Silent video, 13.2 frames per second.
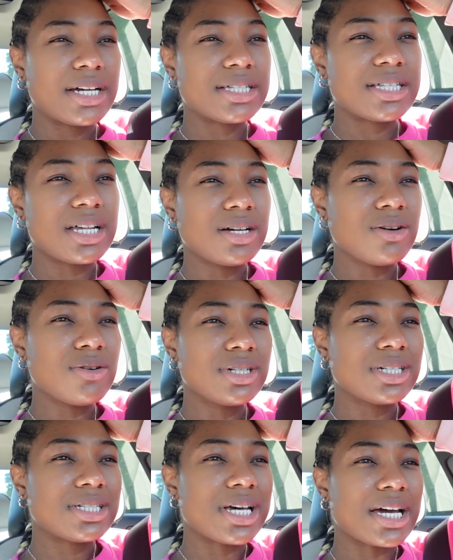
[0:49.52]
instead of going
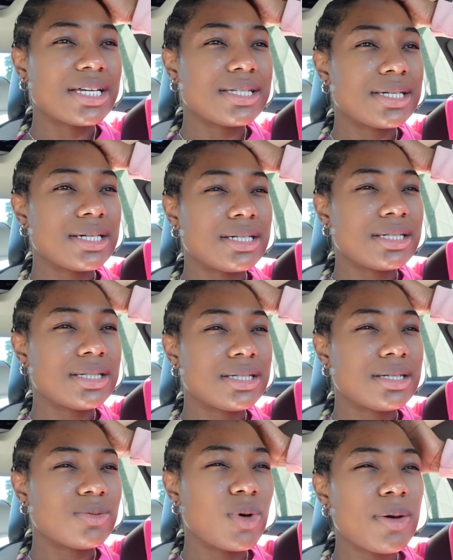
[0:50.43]
to
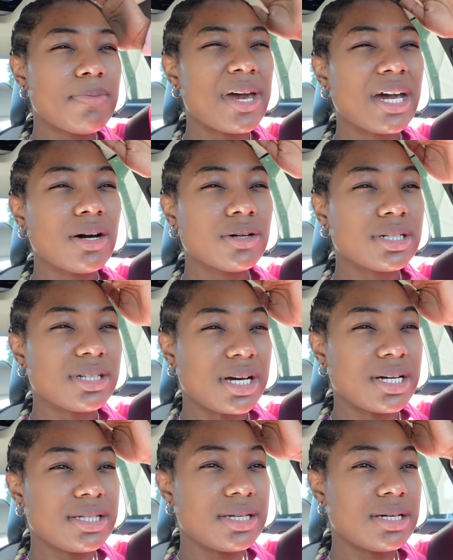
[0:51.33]
Tyson's, we may go to
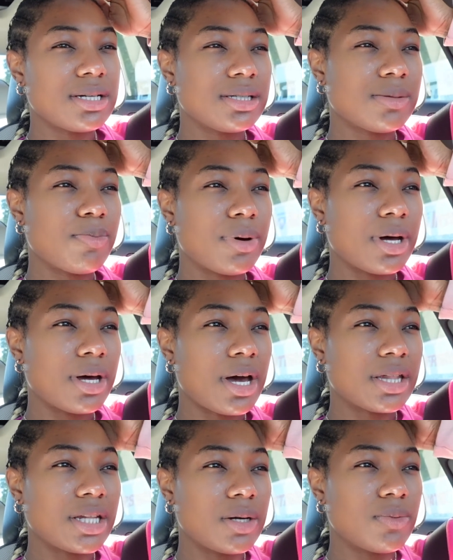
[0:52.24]
Tyson's, but
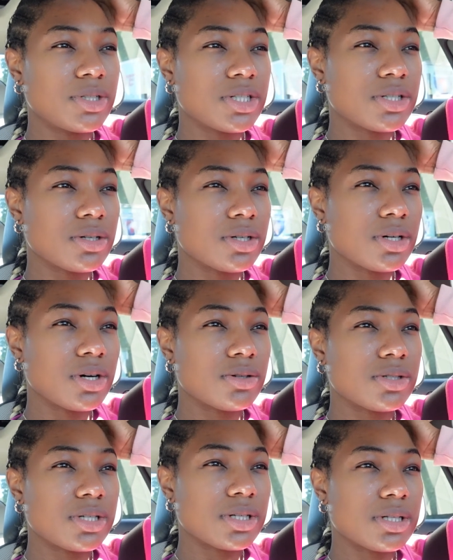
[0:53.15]
I think we're just going to go
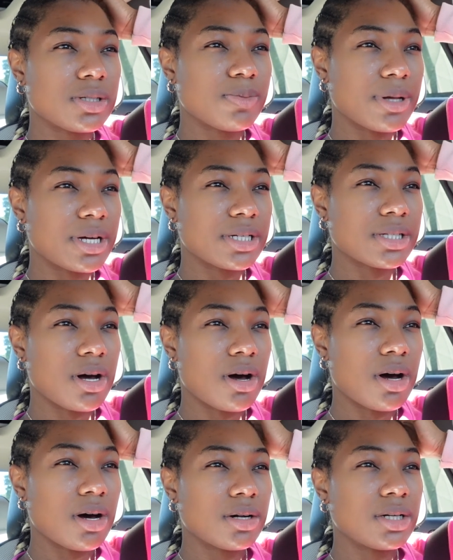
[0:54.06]
to this place
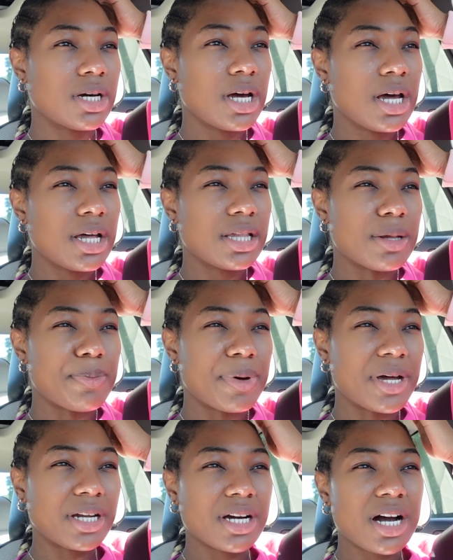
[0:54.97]
called the
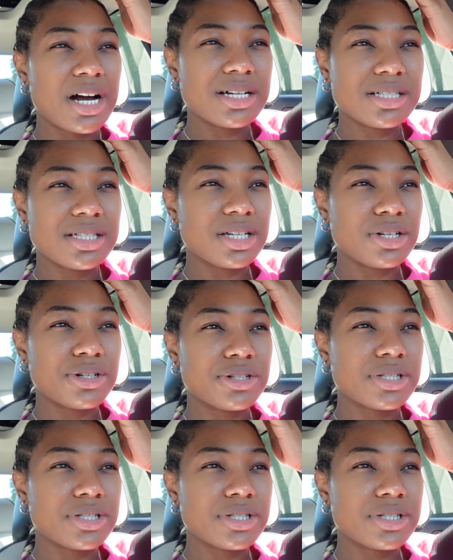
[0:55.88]
Pentagon Center or